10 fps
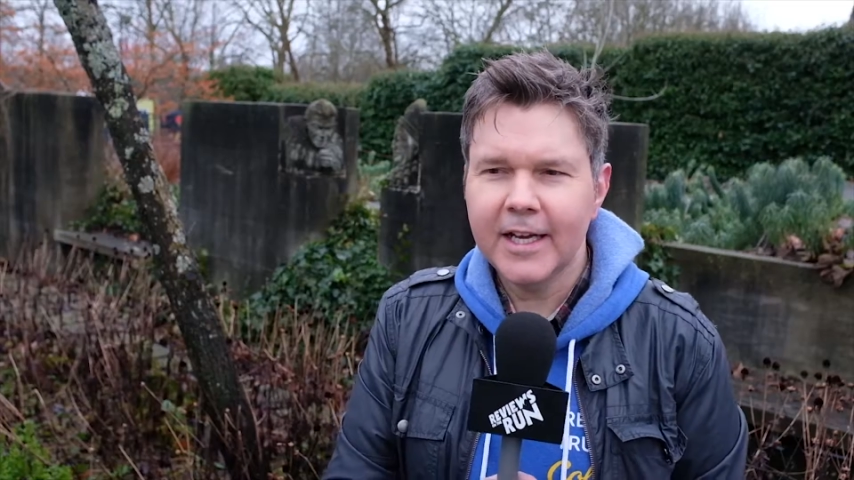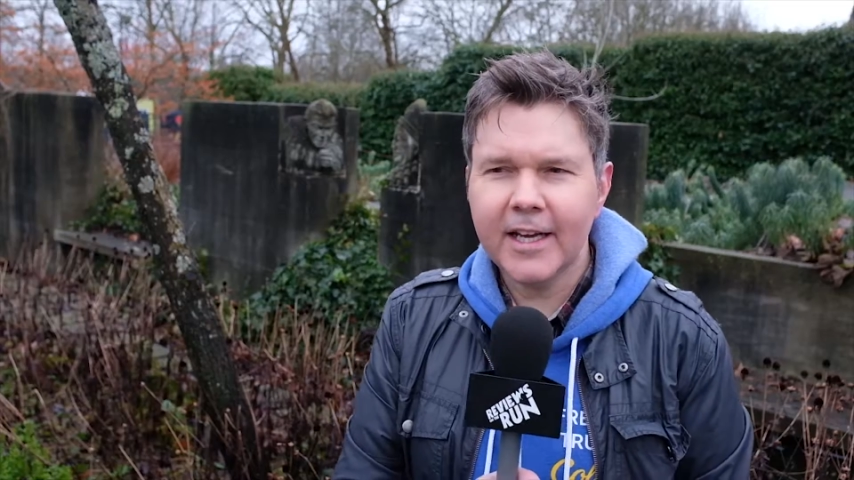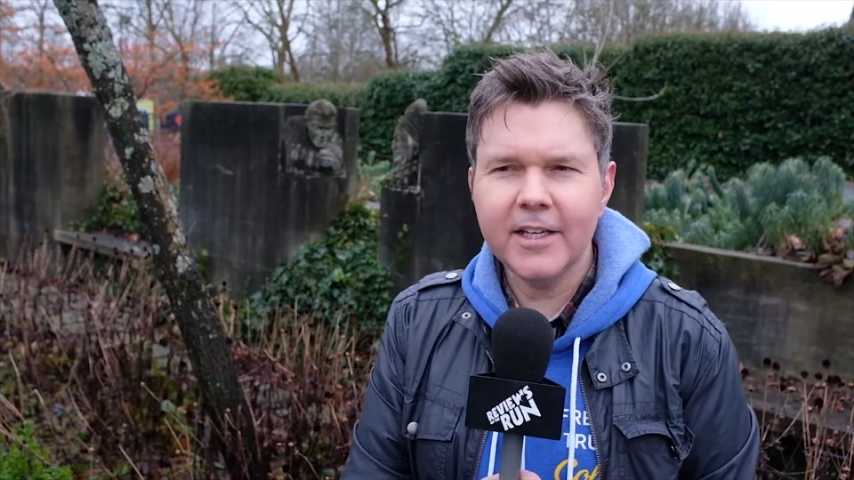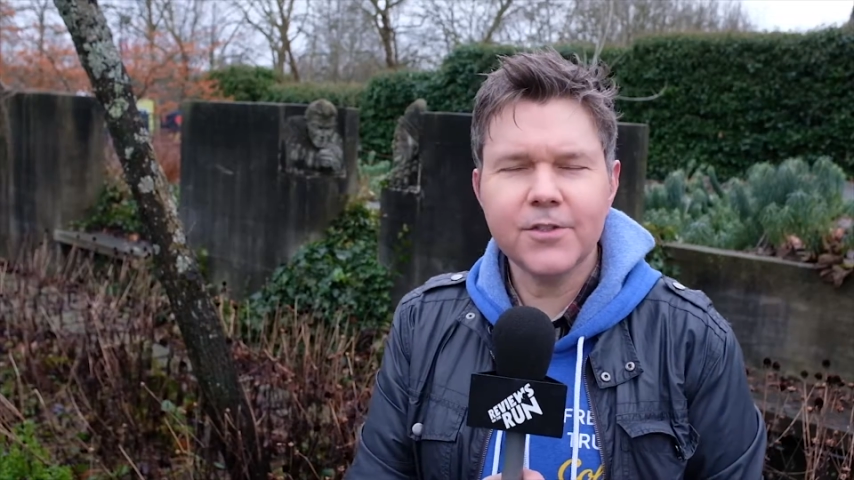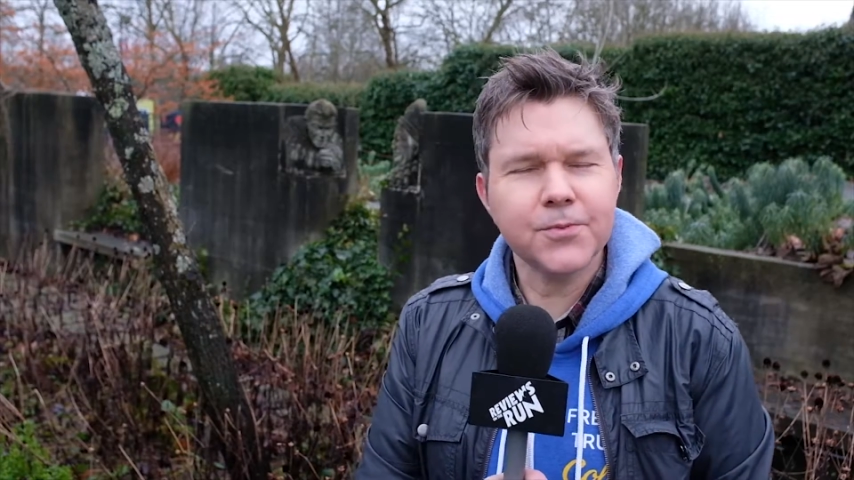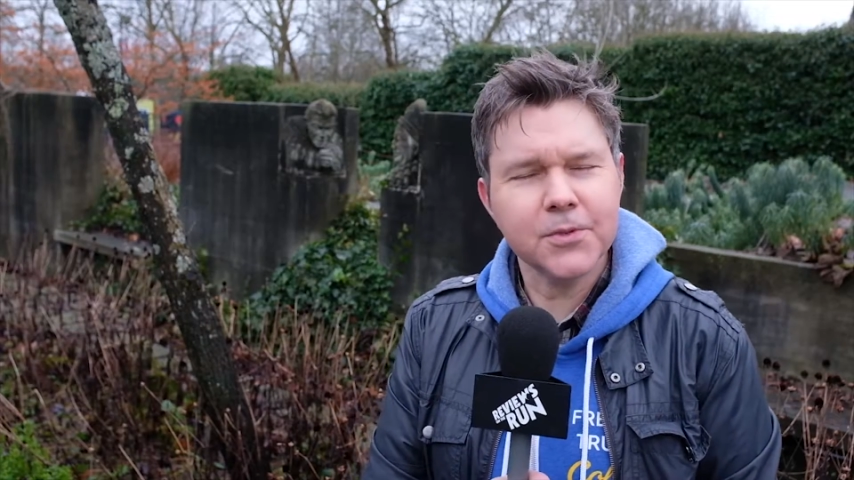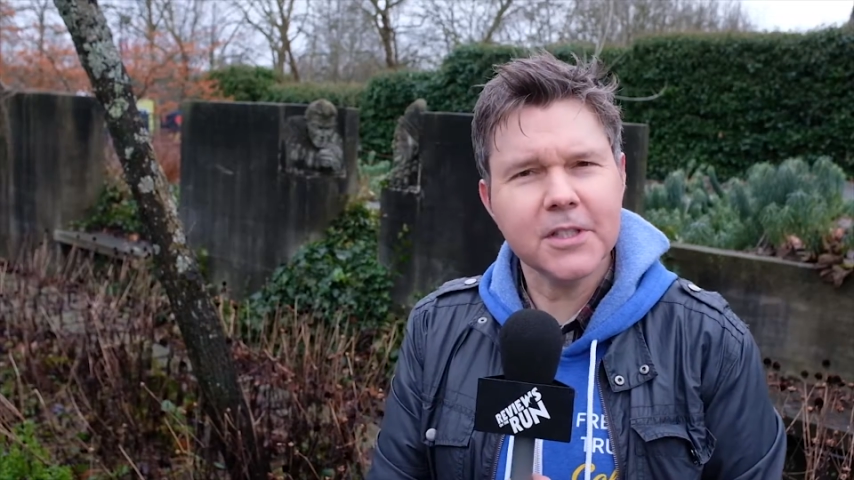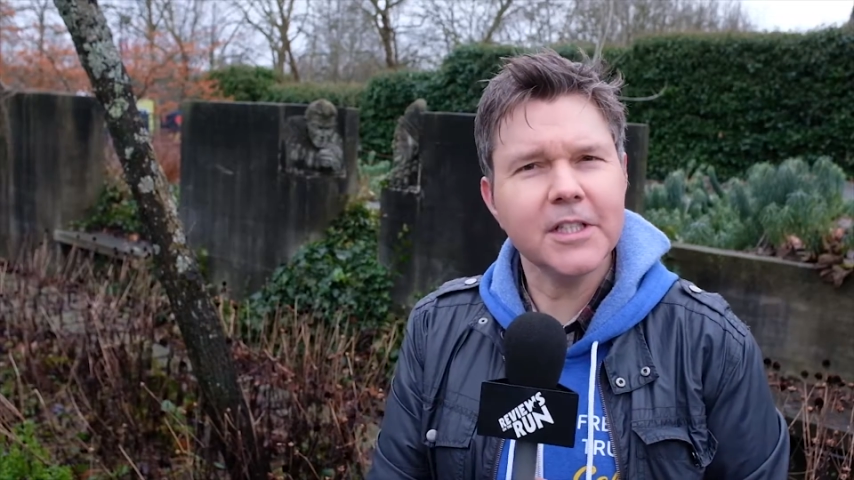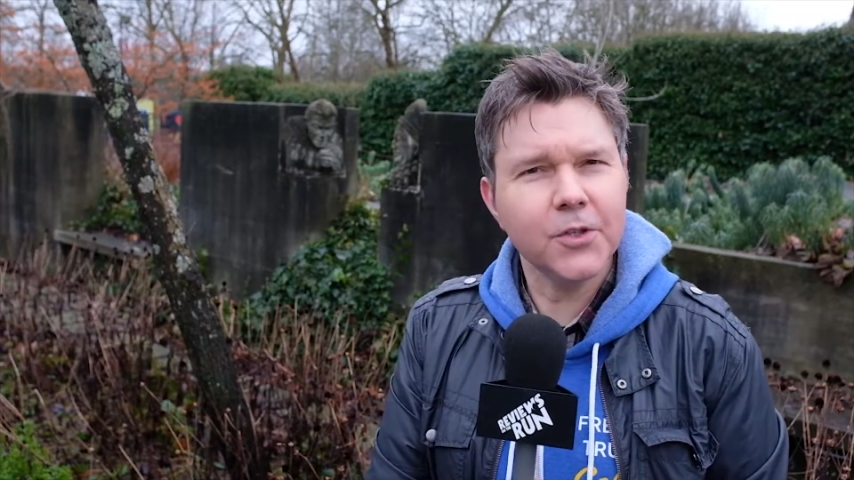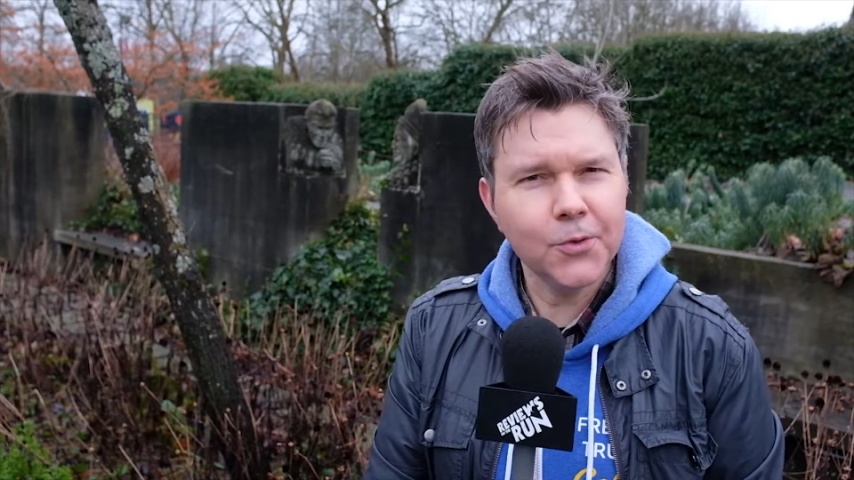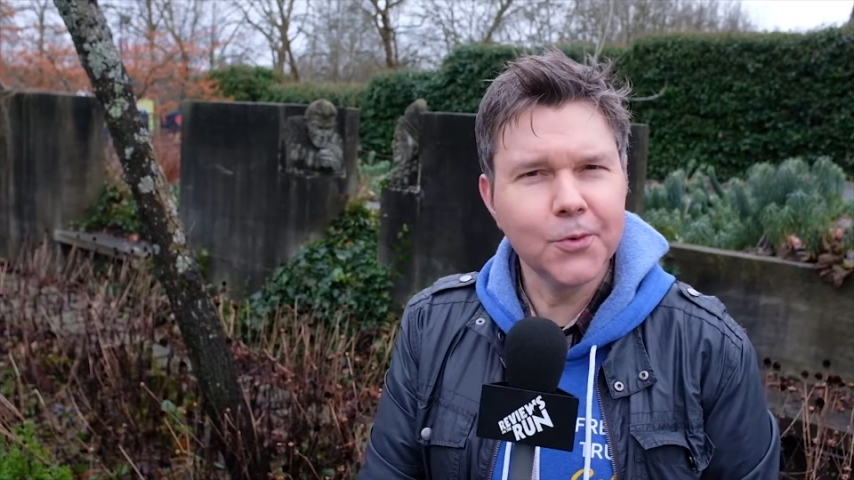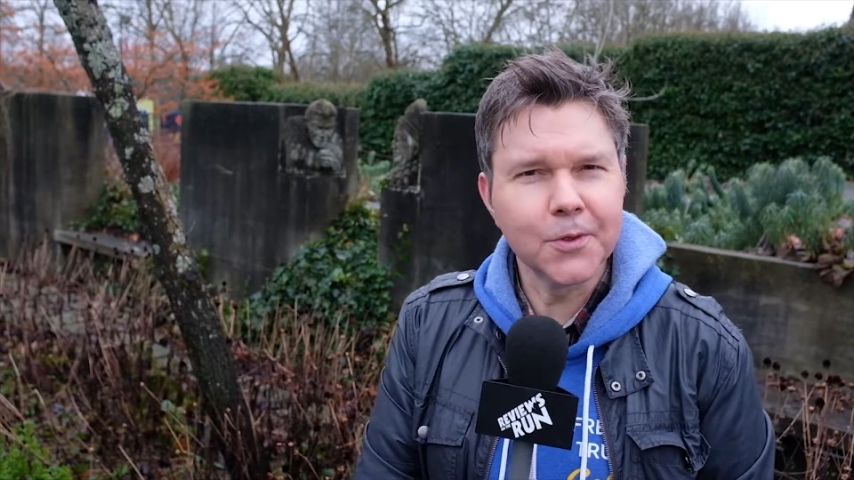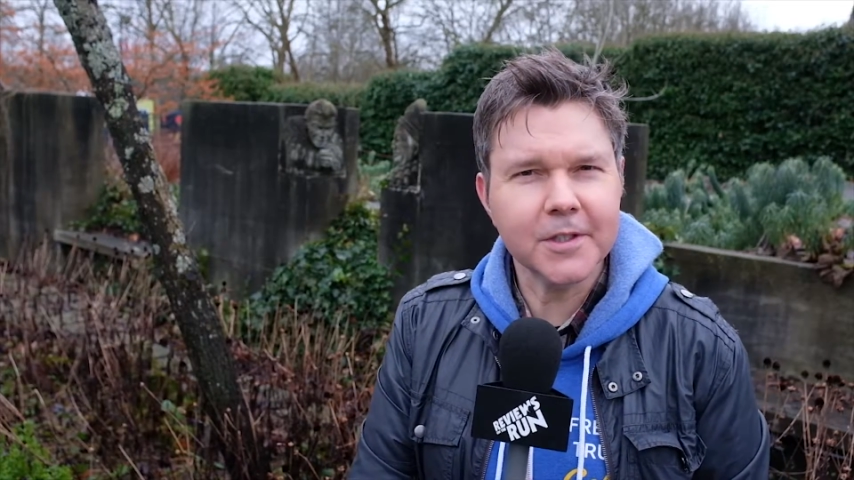and it's really cool.